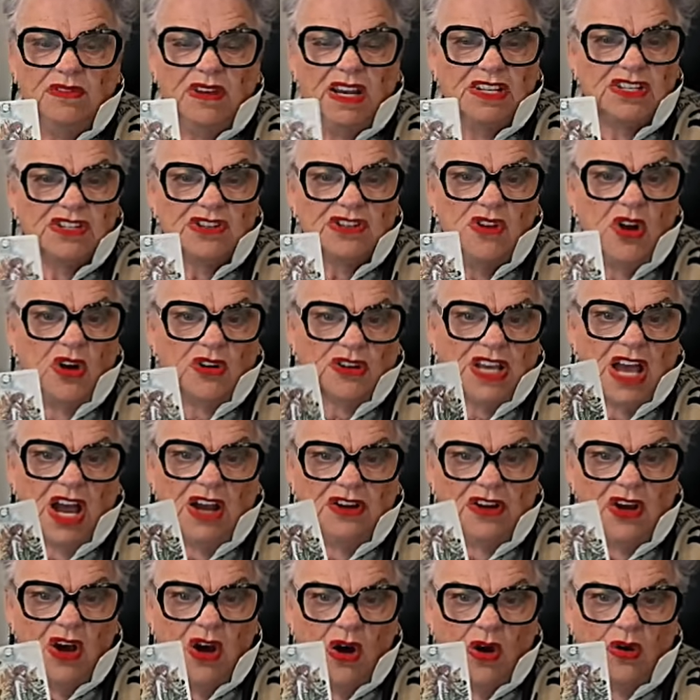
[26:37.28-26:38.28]
it's not
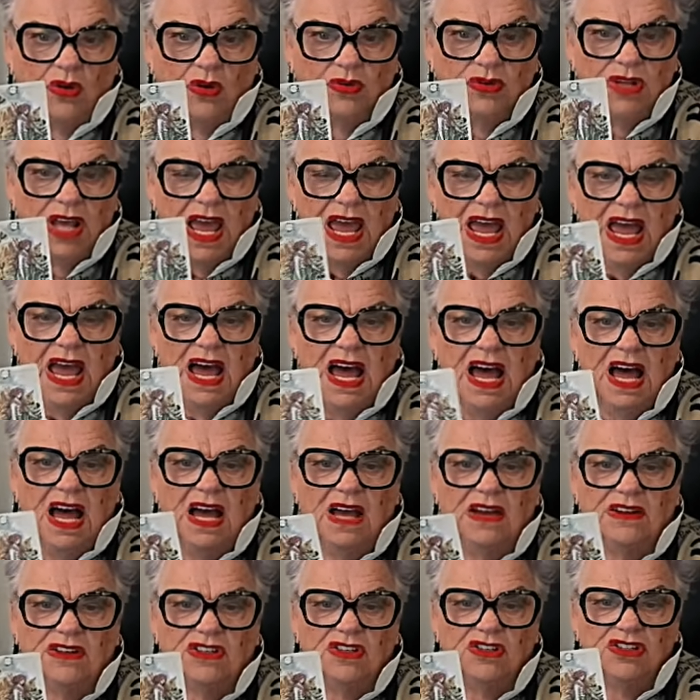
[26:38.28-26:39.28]
going to hold
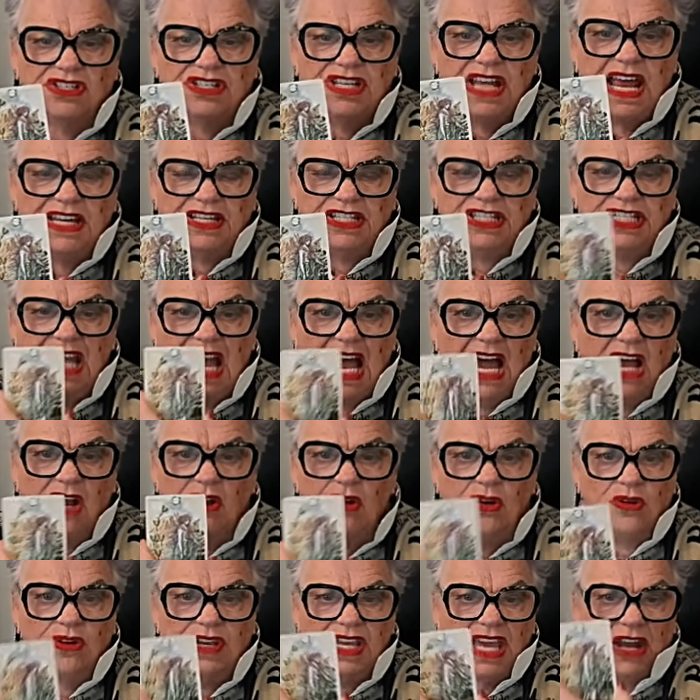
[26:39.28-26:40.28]
because
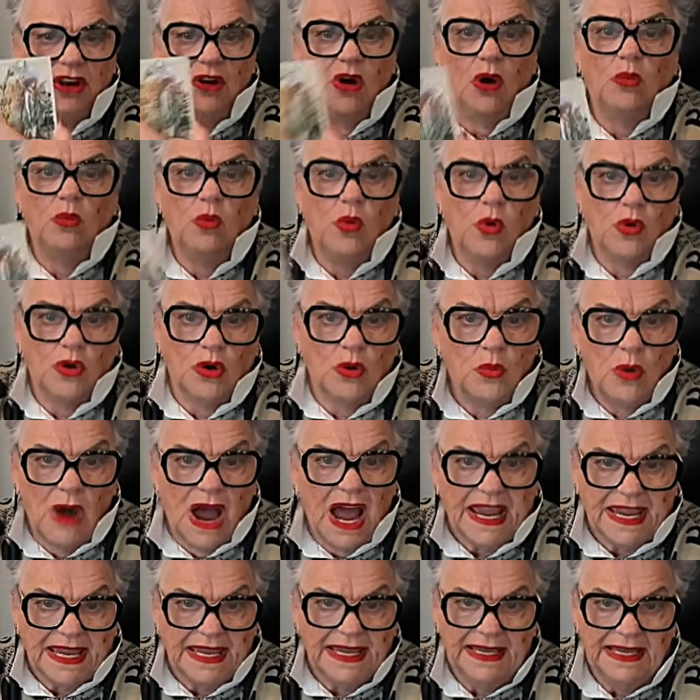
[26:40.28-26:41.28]
Netanyahu cannot walk
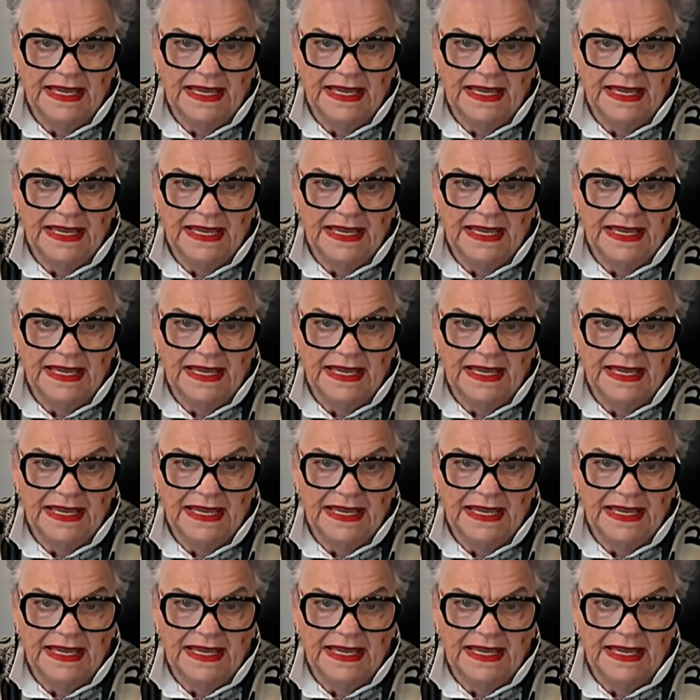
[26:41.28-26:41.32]
away.